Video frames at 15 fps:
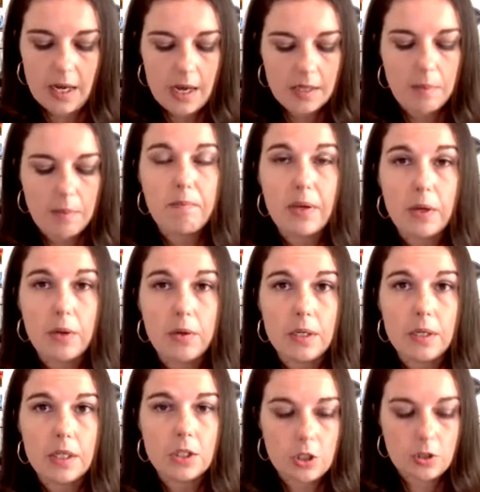to build
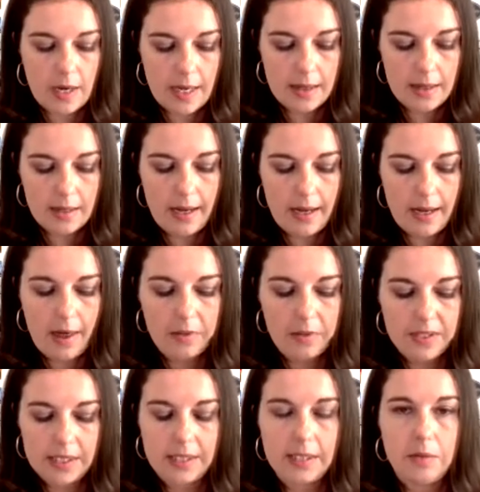and strengthen health
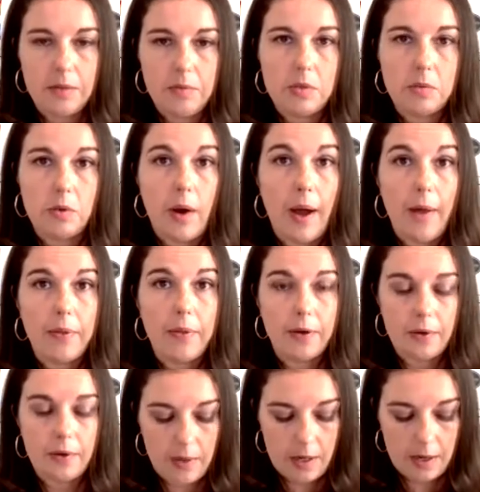systems throughout their
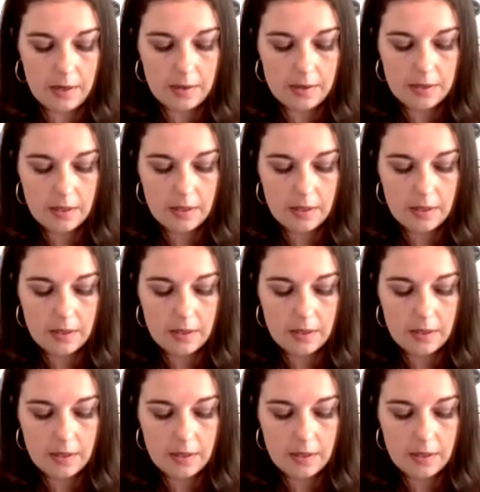careers.